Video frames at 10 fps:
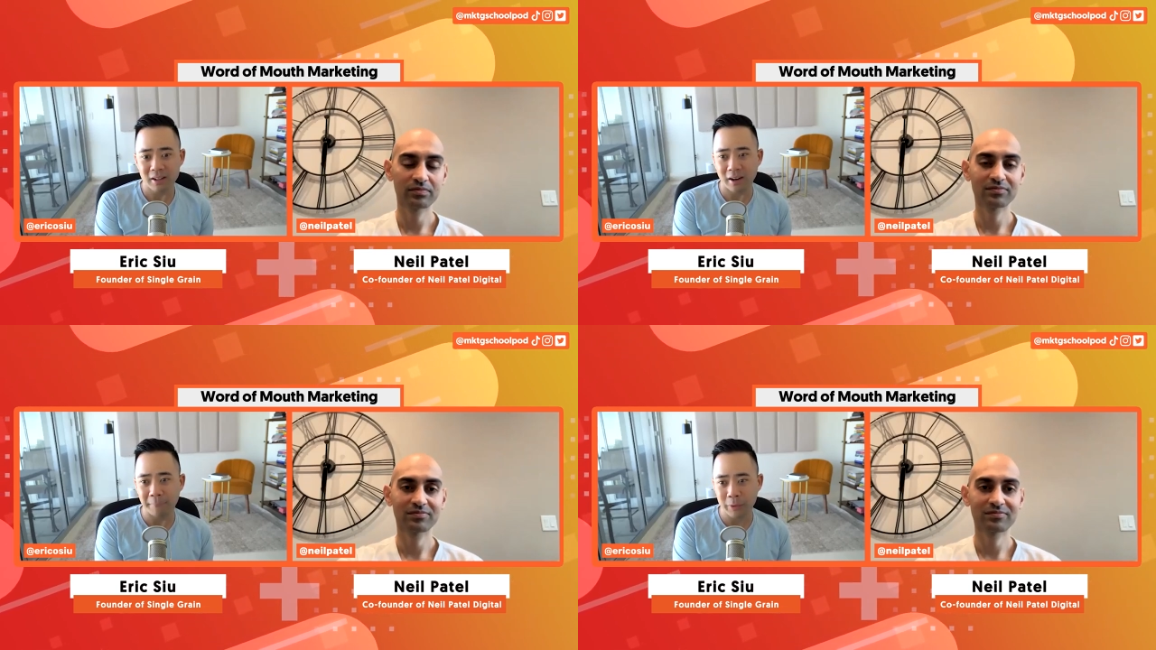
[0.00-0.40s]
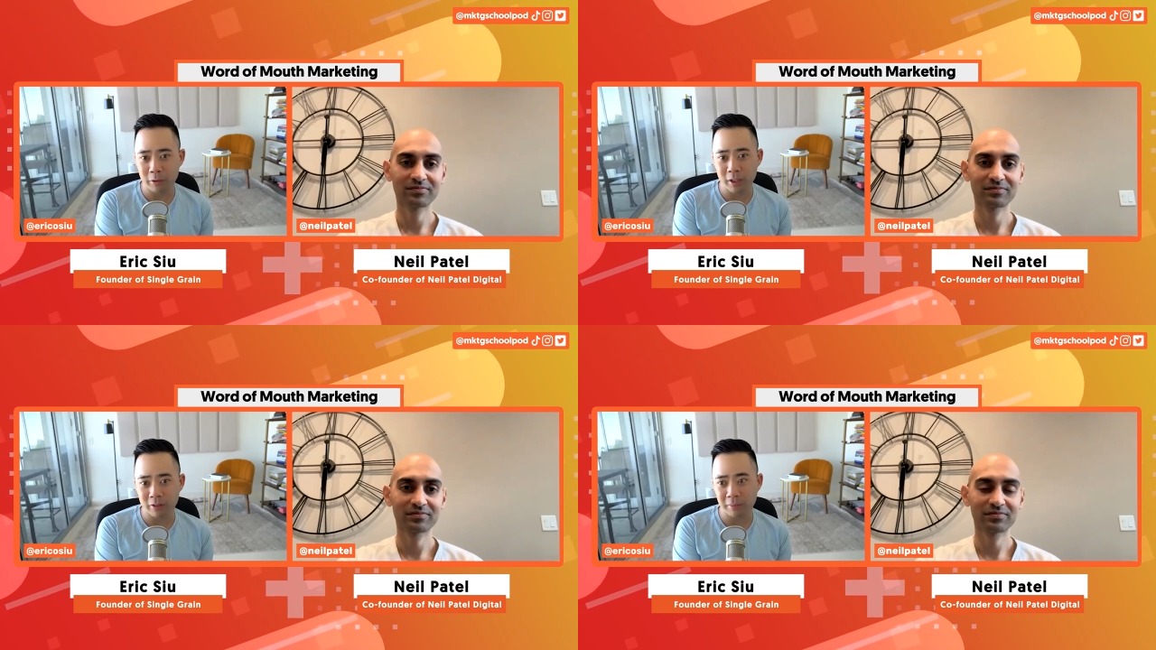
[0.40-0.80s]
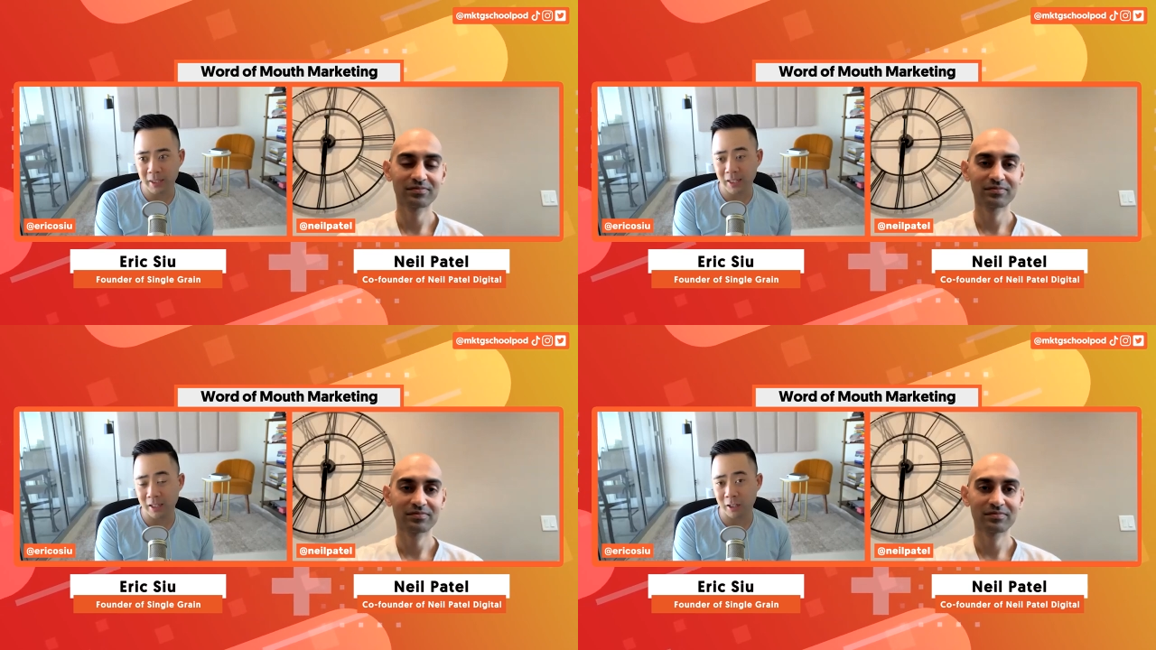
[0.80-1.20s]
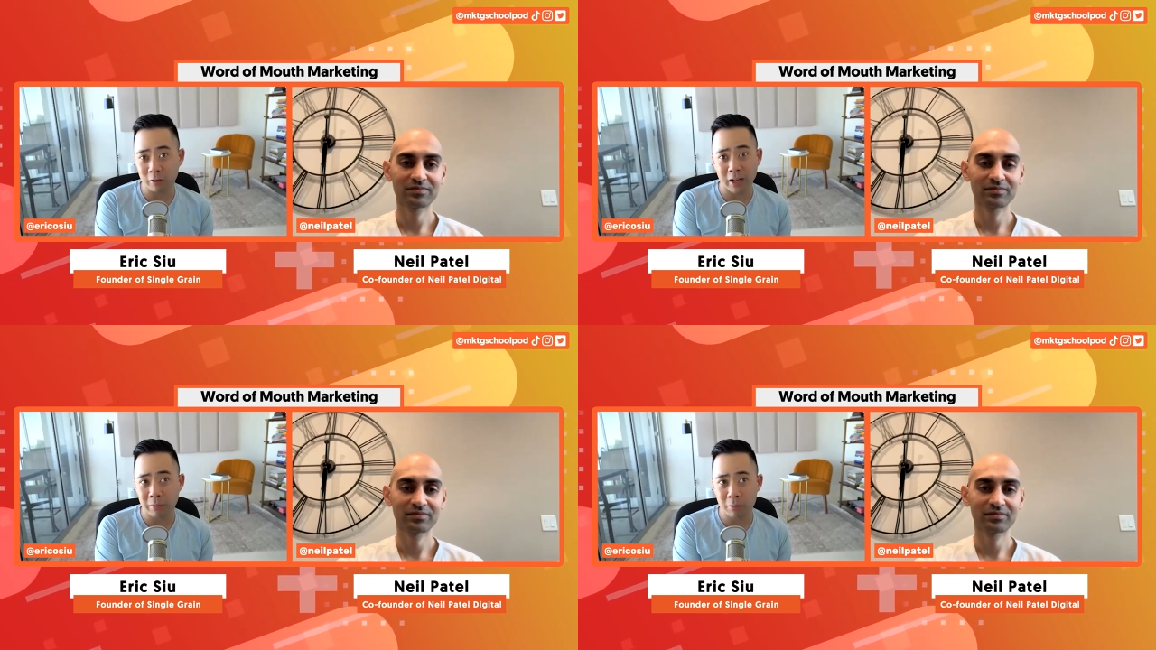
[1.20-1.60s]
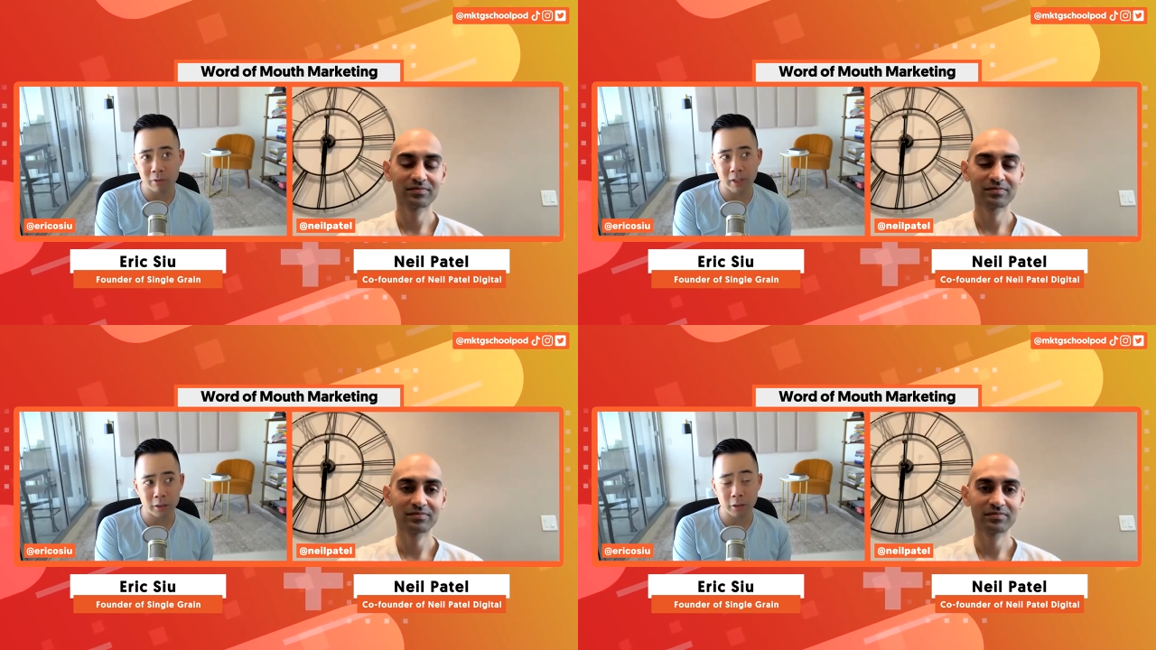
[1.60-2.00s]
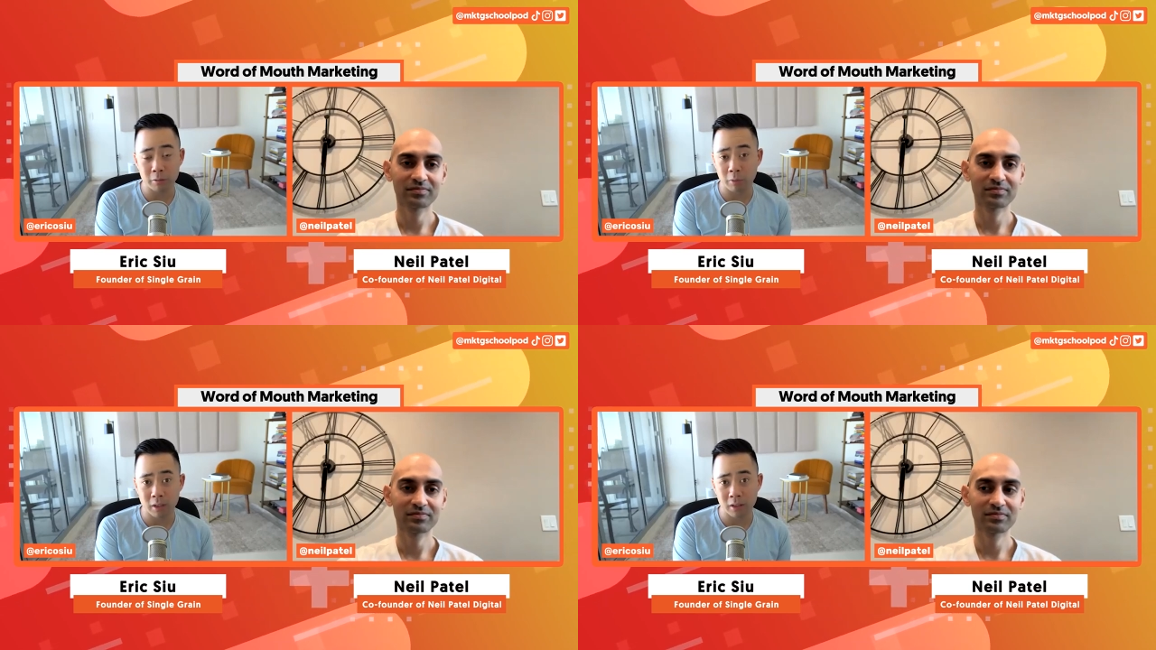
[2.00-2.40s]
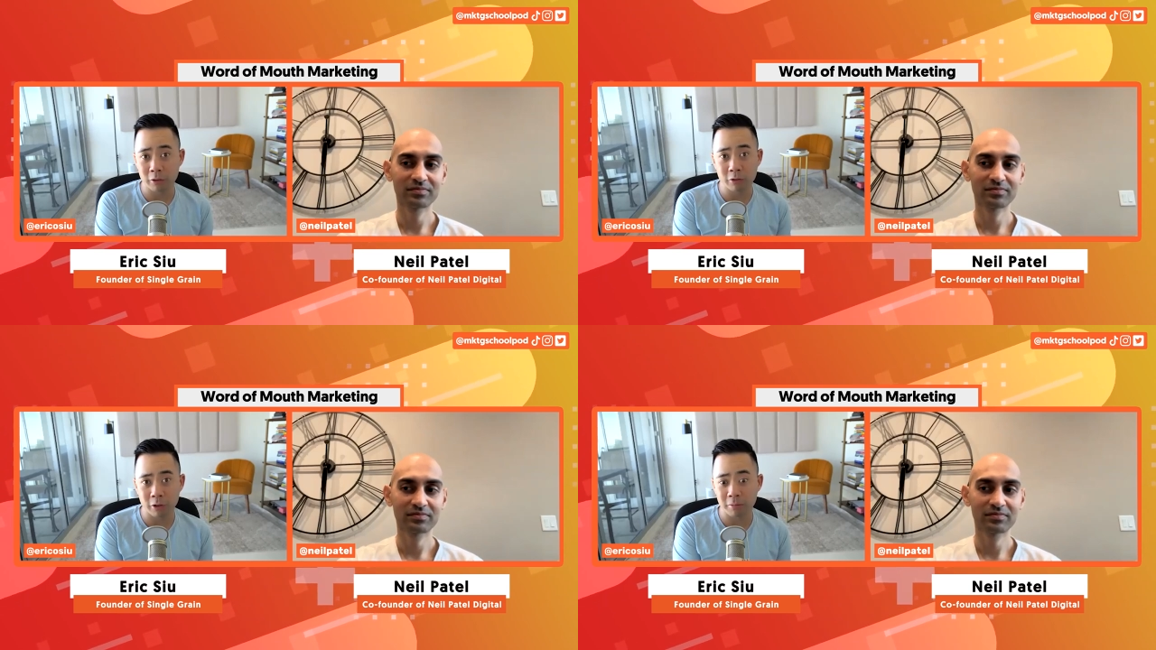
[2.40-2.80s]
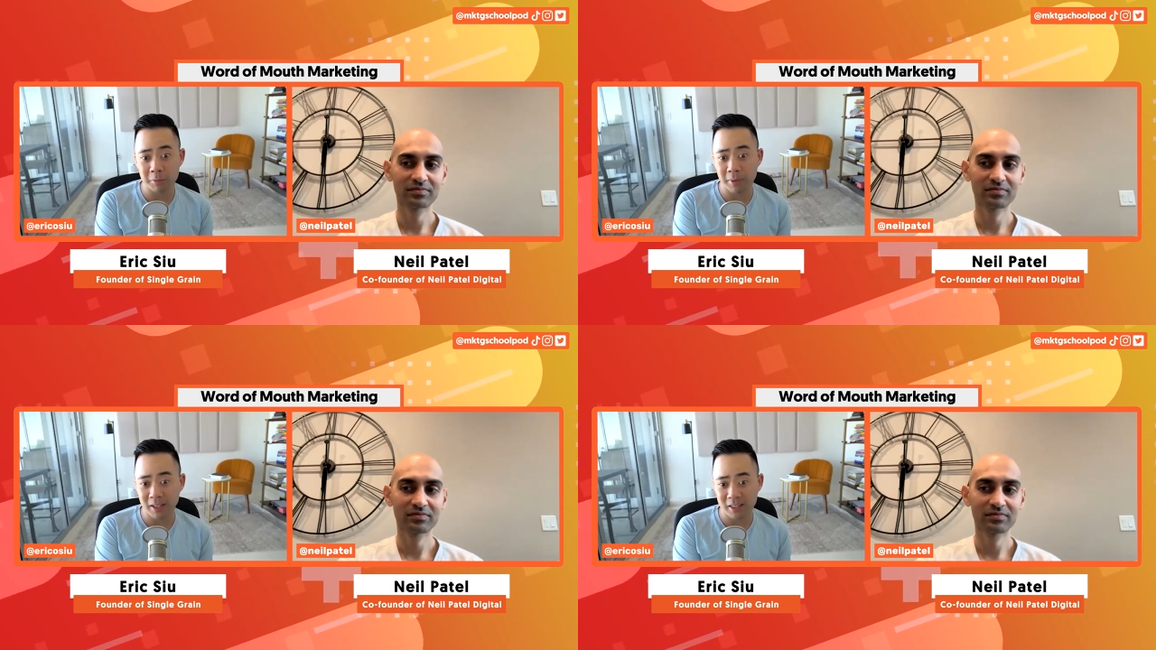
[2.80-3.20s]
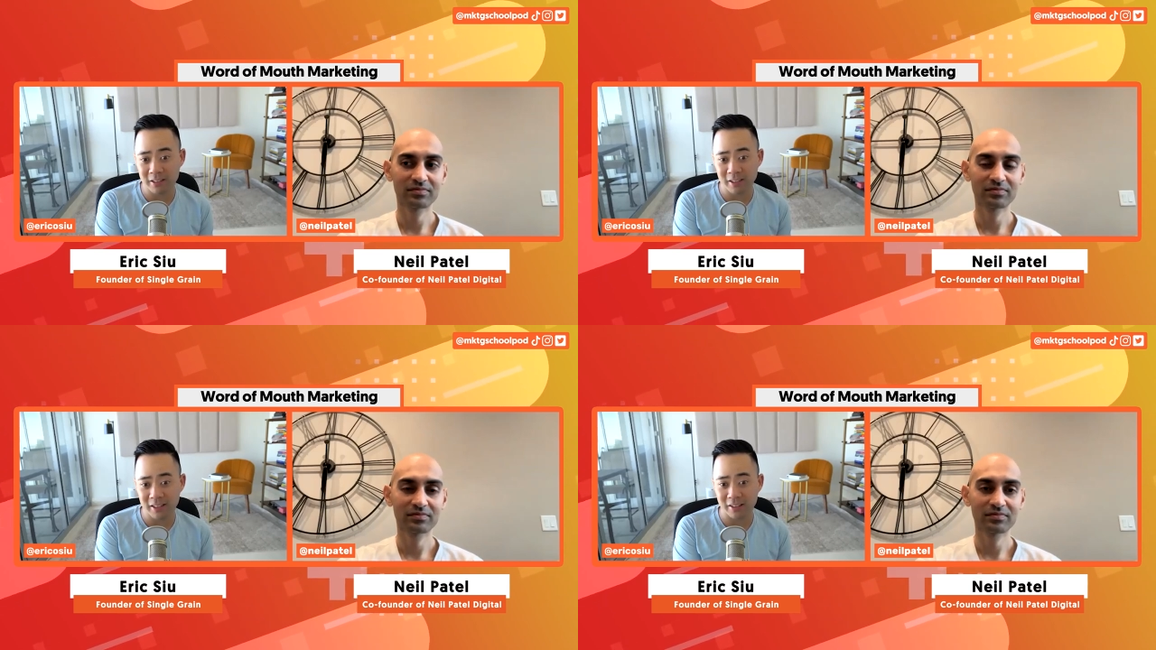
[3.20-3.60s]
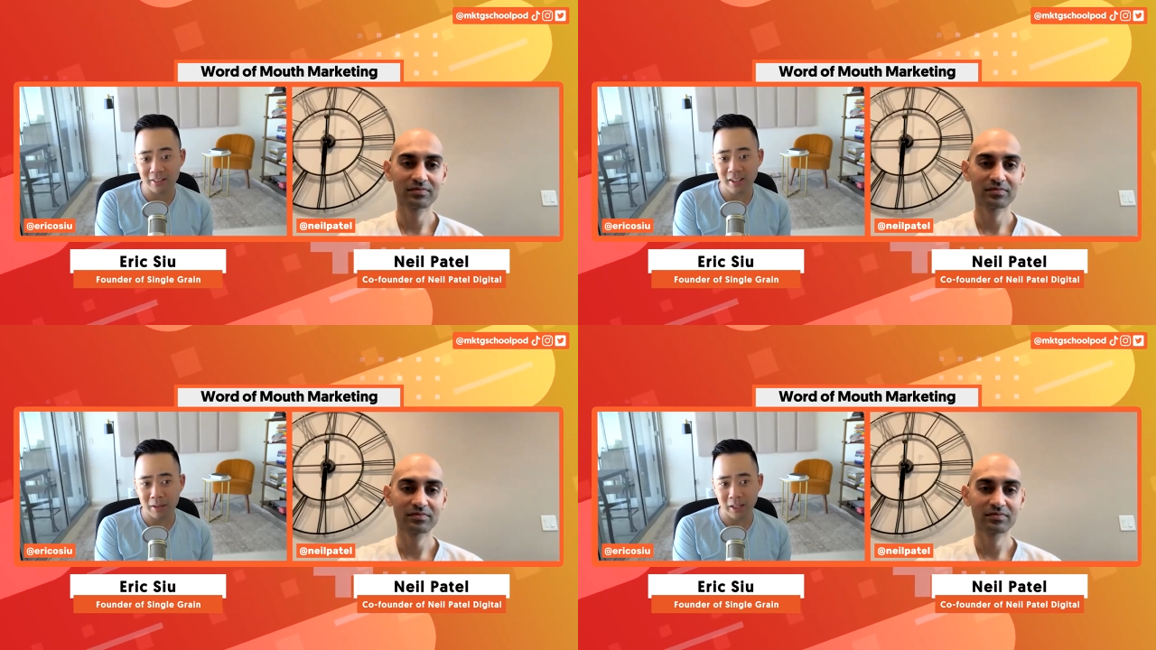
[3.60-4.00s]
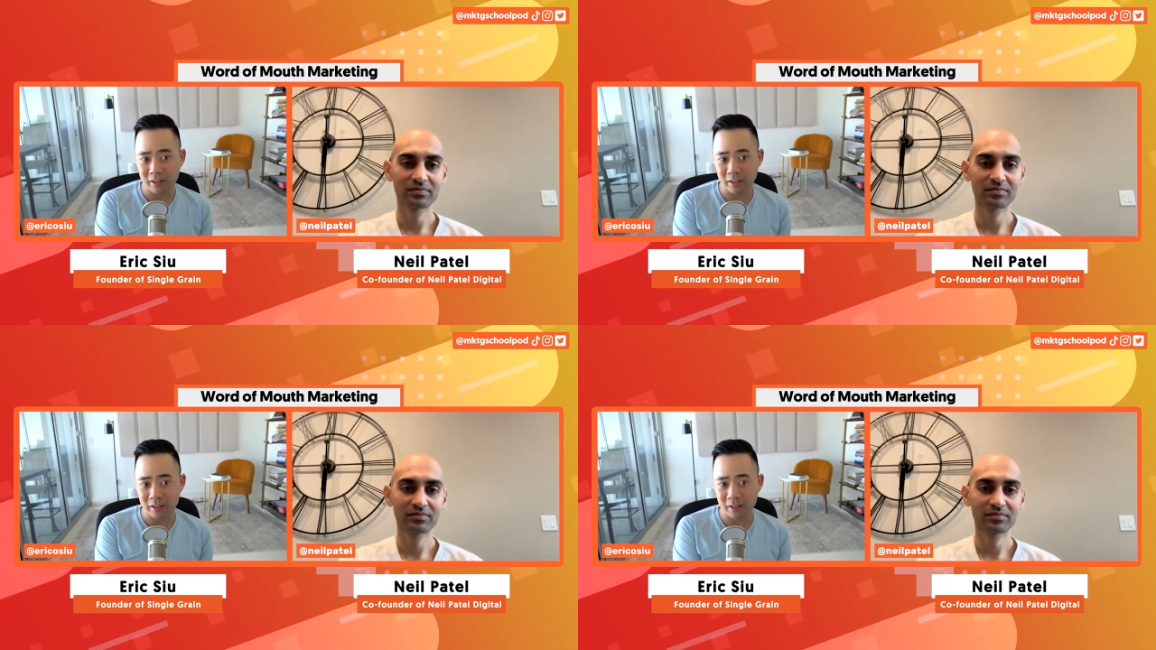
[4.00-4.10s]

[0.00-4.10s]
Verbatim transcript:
Speaker 1: um, do this in the beginning because everyone was like, dude, we're going to lose so much money doing this, like